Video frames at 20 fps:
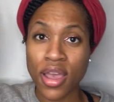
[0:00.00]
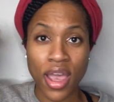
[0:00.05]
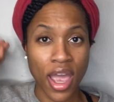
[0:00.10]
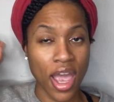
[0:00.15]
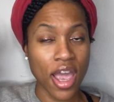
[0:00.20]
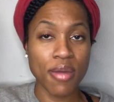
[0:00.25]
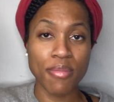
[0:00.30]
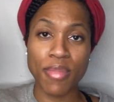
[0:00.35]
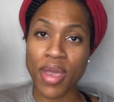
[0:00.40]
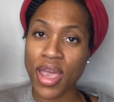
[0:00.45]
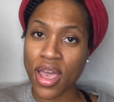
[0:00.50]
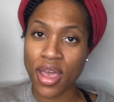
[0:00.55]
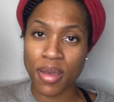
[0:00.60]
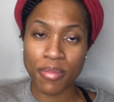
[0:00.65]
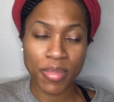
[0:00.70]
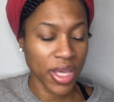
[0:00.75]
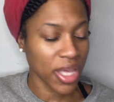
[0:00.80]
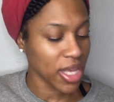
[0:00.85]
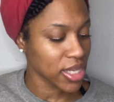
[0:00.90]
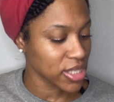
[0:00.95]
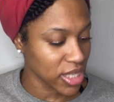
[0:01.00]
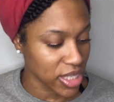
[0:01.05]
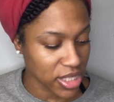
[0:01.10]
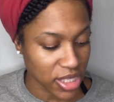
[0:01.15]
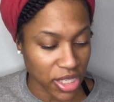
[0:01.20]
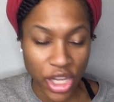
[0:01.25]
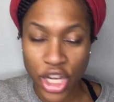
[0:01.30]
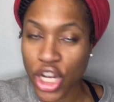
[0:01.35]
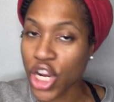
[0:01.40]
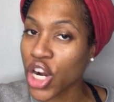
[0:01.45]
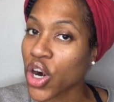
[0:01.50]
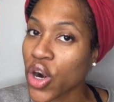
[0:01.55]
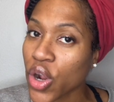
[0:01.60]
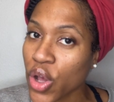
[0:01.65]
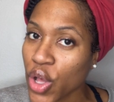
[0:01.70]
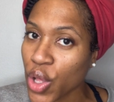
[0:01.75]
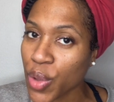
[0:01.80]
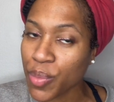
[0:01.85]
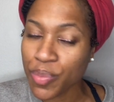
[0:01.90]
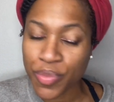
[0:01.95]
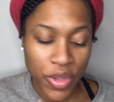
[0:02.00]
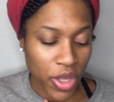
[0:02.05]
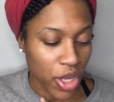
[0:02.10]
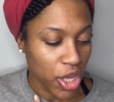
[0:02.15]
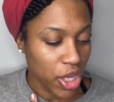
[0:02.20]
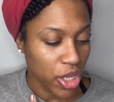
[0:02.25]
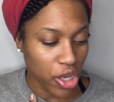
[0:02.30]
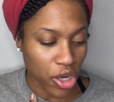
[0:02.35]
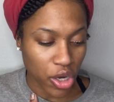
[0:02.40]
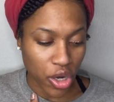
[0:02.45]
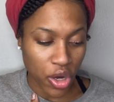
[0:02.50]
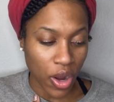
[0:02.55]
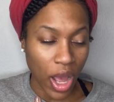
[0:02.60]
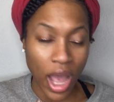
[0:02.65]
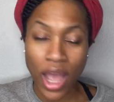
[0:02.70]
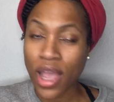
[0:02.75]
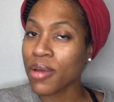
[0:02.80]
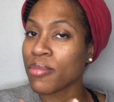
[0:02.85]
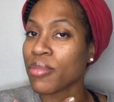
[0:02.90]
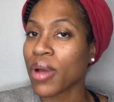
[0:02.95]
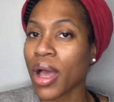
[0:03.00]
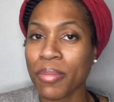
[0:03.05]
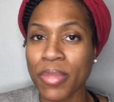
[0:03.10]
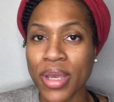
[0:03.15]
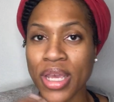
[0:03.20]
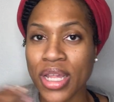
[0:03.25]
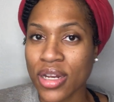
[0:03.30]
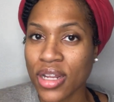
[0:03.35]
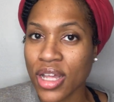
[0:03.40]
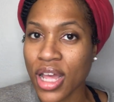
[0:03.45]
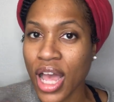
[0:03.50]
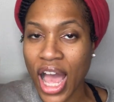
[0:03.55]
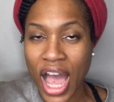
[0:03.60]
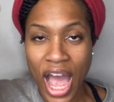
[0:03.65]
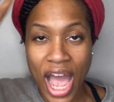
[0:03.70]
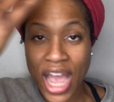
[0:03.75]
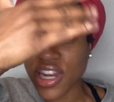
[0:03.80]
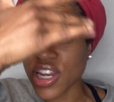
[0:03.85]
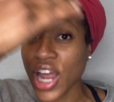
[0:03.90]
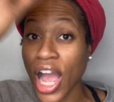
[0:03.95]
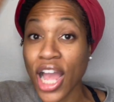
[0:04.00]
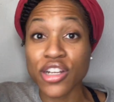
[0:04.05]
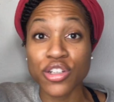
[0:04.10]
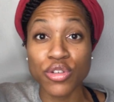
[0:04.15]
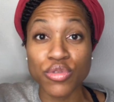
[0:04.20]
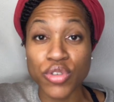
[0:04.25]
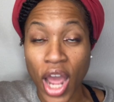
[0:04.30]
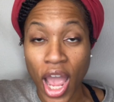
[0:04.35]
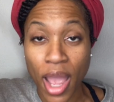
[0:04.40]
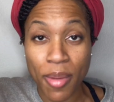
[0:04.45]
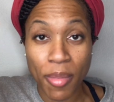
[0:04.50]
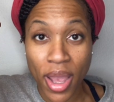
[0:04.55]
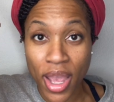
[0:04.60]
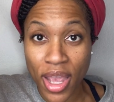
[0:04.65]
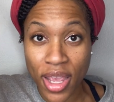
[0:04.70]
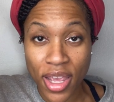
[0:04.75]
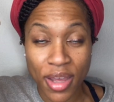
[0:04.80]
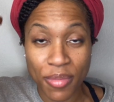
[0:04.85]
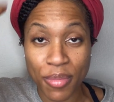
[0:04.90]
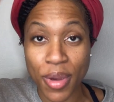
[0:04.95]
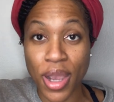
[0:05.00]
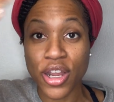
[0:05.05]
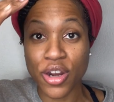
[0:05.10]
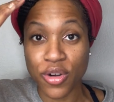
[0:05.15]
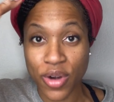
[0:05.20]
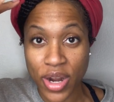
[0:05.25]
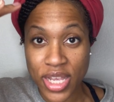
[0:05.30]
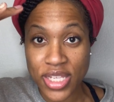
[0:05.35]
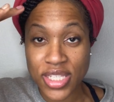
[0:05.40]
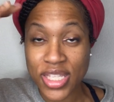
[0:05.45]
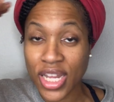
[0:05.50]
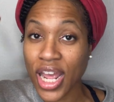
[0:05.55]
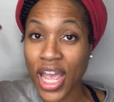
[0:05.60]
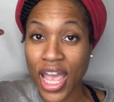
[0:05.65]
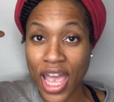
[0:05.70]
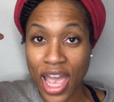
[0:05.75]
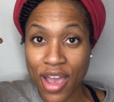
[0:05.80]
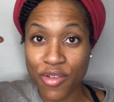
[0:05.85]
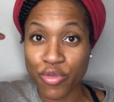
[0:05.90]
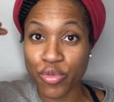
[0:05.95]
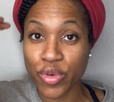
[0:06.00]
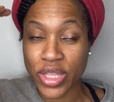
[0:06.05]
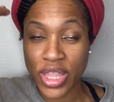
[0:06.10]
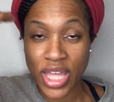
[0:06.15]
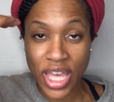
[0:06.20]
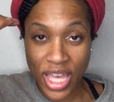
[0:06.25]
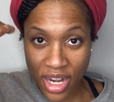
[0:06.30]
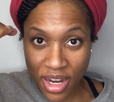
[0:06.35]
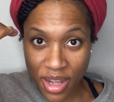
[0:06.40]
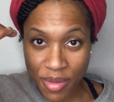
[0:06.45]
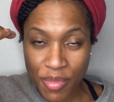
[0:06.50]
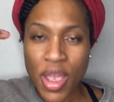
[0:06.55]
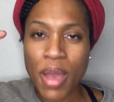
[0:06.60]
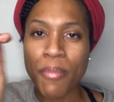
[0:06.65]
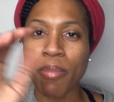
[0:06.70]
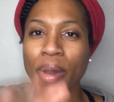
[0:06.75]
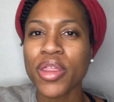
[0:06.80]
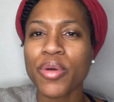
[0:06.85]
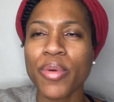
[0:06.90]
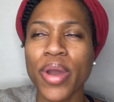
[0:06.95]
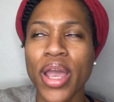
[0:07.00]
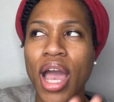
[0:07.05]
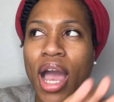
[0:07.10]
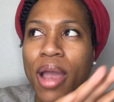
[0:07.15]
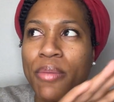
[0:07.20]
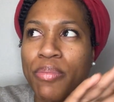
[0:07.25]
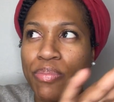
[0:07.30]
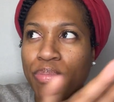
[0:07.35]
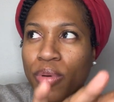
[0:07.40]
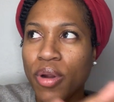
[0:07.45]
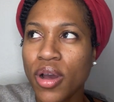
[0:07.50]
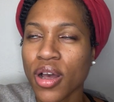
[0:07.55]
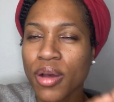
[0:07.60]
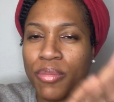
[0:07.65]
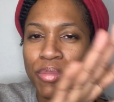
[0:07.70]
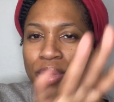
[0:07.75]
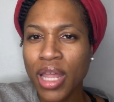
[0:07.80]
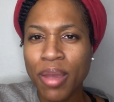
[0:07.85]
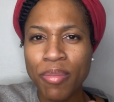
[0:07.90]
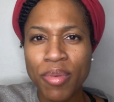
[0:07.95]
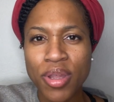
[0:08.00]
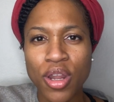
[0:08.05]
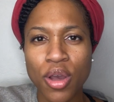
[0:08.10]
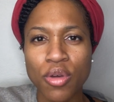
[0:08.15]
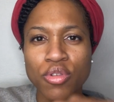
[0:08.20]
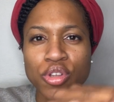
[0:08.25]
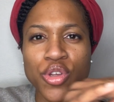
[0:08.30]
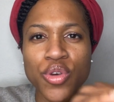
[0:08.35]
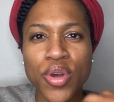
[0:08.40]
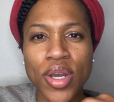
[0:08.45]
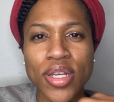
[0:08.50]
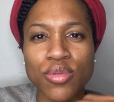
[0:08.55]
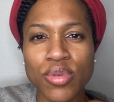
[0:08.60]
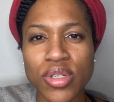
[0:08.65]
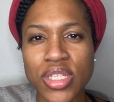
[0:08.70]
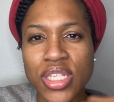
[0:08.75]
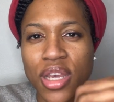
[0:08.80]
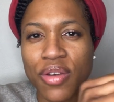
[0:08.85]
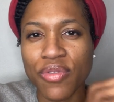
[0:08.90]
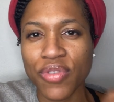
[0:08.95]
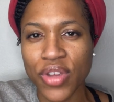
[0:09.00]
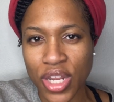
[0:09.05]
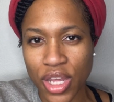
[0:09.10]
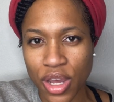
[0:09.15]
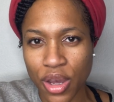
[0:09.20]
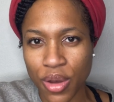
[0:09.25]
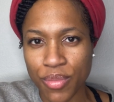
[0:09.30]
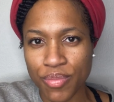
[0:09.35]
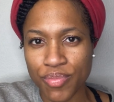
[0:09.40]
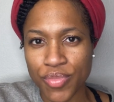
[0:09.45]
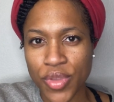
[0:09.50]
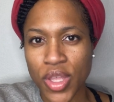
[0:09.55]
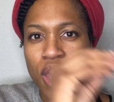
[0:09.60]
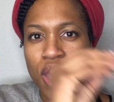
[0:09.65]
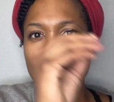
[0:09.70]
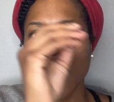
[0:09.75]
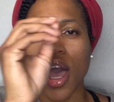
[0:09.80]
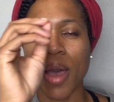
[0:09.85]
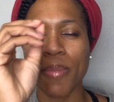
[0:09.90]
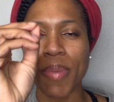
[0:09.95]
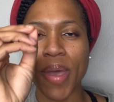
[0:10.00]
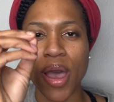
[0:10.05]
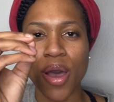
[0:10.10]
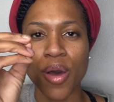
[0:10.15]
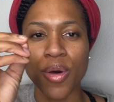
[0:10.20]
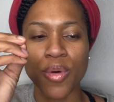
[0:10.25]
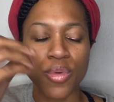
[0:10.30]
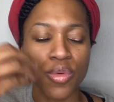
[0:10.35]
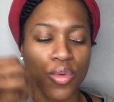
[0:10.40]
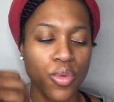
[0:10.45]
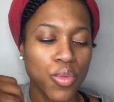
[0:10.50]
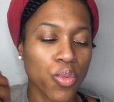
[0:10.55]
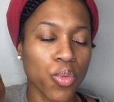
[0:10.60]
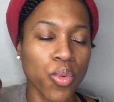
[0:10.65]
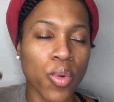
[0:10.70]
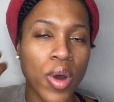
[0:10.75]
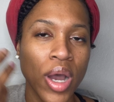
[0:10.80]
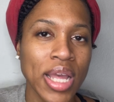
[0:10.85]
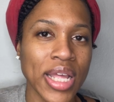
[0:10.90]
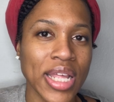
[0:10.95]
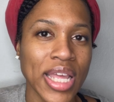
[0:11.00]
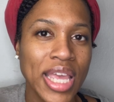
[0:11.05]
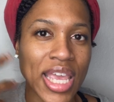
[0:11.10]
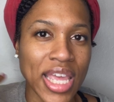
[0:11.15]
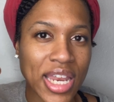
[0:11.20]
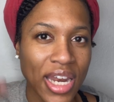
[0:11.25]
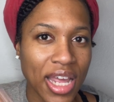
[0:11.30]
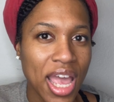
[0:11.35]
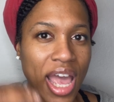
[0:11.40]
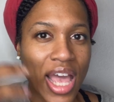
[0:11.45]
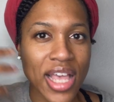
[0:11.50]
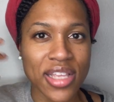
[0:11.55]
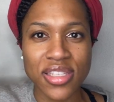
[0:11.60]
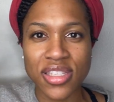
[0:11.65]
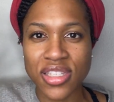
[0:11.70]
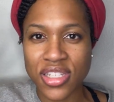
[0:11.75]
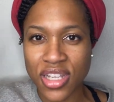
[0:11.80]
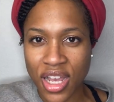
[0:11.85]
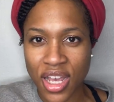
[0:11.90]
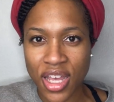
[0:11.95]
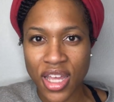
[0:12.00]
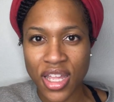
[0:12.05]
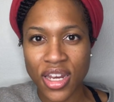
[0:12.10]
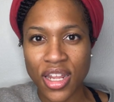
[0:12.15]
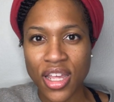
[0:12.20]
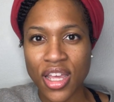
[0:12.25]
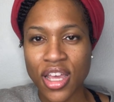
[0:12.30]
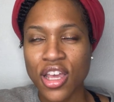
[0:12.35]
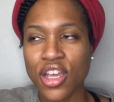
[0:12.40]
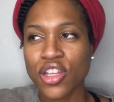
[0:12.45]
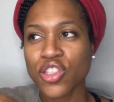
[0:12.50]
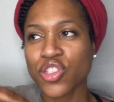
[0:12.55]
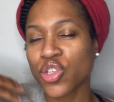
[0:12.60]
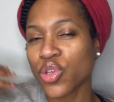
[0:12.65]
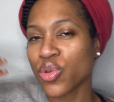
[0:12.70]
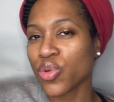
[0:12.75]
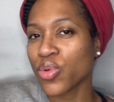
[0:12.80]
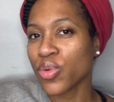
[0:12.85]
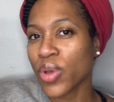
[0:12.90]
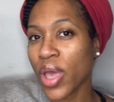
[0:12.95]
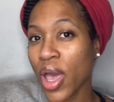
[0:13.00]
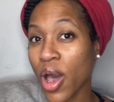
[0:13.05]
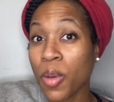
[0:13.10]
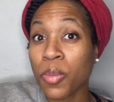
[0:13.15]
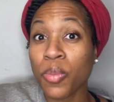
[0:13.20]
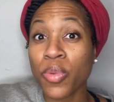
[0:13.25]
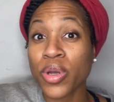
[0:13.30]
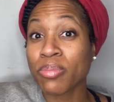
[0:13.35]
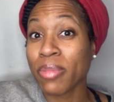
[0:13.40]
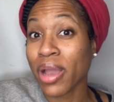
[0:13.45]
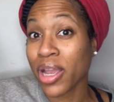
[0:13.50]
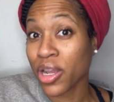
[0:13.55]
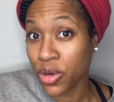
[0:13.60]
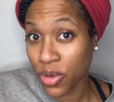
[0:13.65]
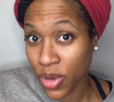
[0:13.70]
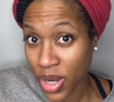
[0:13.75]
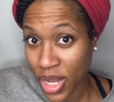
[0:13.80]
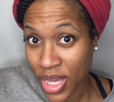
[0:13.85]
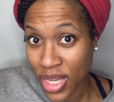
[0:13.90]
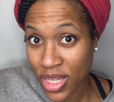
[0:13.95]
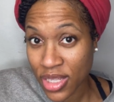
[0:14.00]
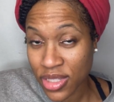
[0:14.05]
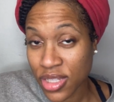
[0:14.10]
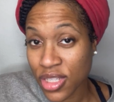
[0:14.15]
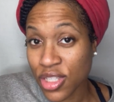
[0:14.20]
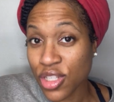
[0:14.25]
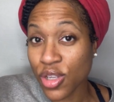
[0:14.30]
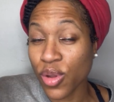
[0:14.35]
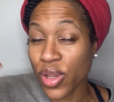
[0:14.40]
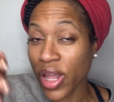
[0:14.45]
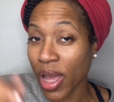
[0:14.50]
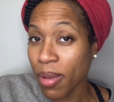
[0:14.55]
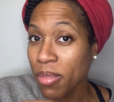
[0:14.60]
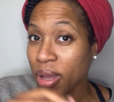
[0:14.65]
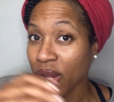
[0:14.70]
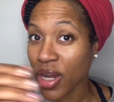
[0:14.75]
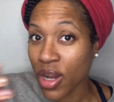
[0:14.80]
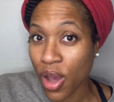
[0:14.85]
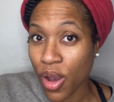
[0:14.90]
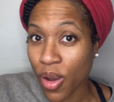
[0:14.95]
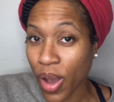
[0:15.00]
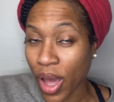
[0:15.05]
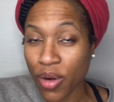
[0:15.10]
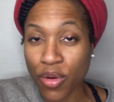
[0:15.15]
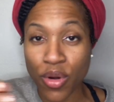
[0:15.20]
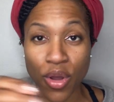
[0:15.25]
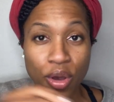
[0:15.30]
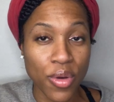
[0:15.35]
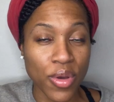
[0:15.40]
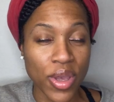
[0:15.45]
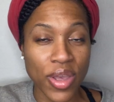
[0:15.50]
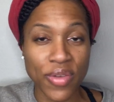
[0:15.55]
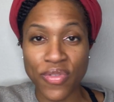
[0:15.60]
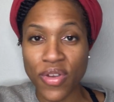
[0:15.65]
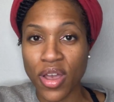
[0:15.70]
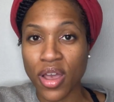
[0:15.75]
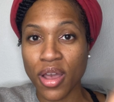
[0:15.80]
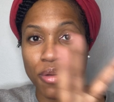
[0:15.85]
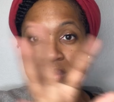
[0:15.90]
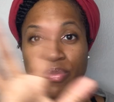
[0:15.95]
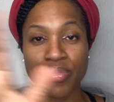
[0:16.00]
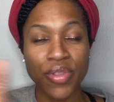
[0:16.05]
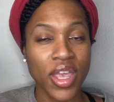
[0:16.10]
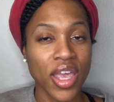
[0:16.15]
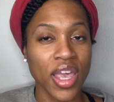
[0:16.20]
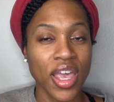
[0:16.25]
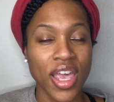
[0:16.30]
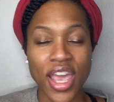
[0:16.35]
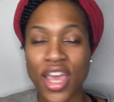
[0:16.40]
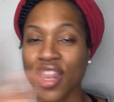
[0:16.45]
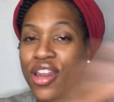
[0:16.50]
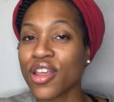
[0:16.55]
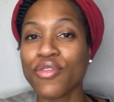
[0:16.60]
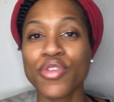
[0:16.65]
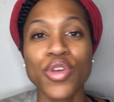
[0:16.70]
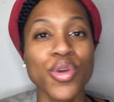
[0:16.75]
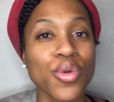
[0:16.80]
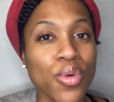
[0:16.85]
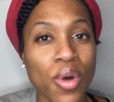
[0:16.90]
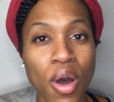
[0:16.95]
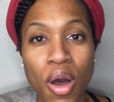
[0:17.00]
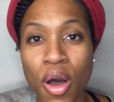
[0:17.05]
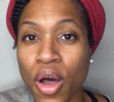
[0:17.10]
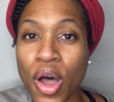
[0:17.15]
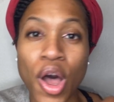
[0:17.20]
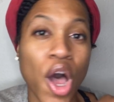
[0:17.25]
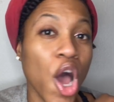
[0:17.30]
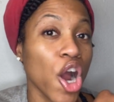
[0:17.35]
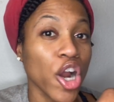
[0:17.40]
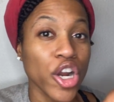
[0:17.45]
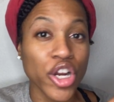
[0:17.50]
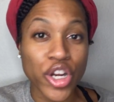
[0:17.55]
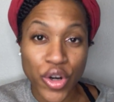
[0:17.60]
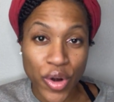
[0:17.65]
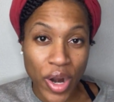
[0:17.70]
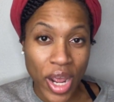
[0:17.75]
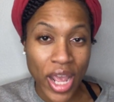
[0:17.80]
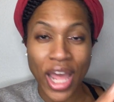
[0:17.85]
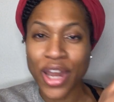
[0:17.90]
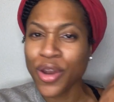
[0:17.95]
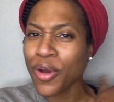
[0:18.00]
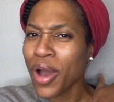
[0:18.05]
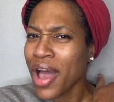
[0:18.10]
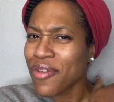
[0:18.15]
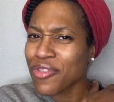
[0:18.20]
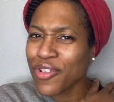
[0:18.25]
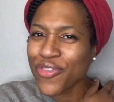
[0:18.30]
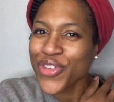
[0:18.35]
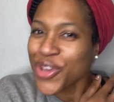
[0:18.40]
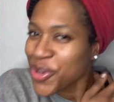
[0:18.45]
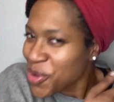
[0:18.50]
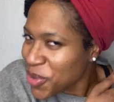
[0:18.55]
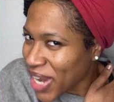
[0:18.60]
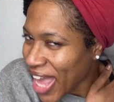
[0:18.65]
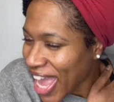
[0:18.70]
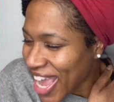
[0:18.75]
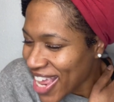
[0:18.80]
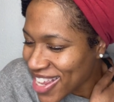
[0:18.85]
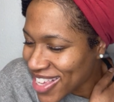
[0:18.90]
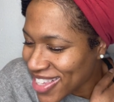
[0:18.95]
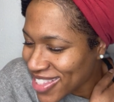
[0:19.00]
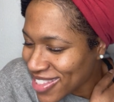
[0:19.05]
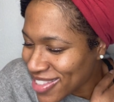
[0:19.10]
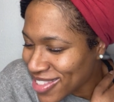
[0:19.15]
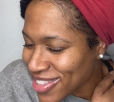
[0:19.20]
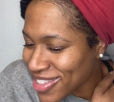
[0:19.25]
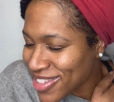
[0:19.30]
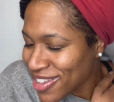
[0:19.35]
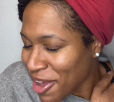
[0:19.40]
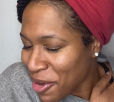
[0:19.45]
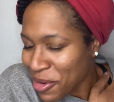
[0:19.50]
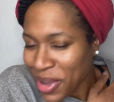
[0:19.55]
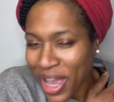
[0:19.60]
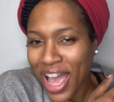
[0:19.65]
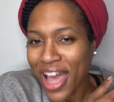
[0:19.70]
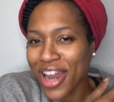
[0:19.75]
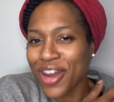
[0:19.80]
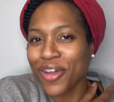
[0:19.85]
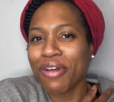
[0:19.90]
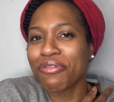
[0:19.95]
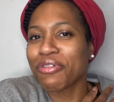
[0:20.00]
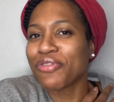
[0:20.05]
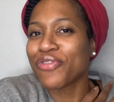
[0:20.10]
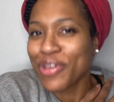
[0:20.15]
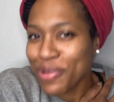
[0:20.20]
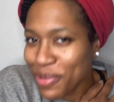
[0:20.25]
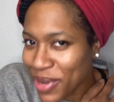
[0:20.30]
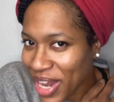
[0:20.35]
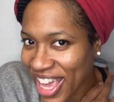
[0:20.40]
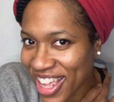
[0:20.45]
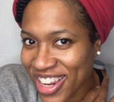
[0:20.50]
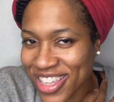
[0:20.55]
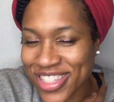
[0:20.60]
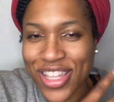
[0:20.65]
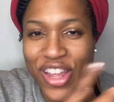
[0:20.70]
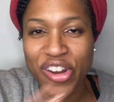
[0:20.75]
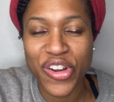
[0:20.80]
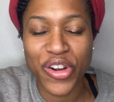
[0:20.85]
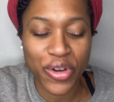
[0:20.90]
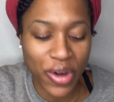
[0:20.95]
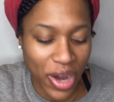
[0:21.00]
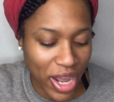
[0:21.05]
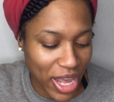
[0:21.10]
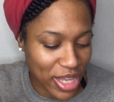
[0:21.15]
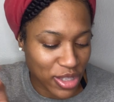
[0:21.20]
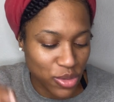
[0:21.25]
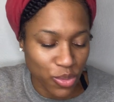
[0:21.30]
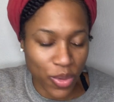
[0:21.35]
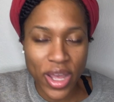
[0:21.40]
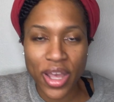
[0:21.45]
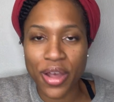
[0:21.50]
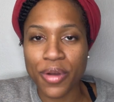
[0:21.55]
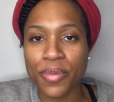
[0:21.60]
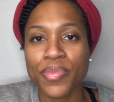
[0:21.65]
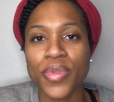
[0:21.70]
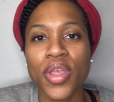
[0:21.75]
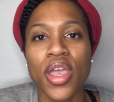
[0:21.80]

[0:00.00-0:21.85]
Amen, because listen, your girl... Your girl, I I mean, I, I do dye my, my grays that I have with henna. By the way, I um let me know, do you guys want to see a video about what henna has done to help with my grays? So let me know. I don't know if um any of you all are gray. I know I have a few ladies. Okay, I know I have a few ladies that are gray as well.